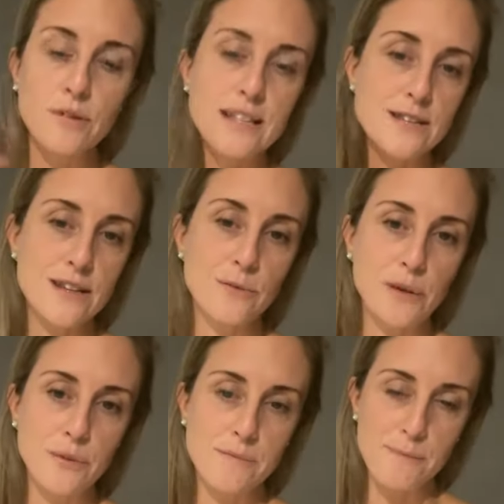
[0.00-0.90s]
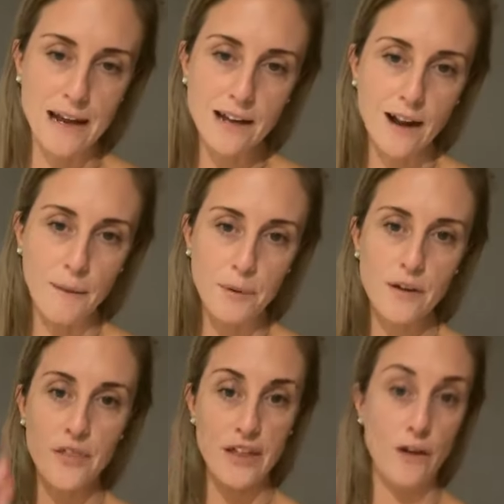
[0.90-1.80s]
is that we would make up
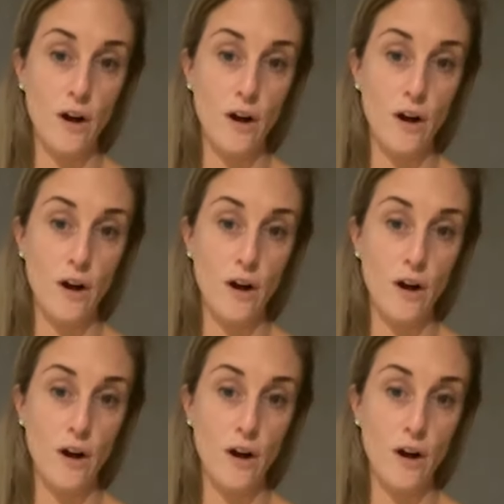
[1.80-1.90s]
their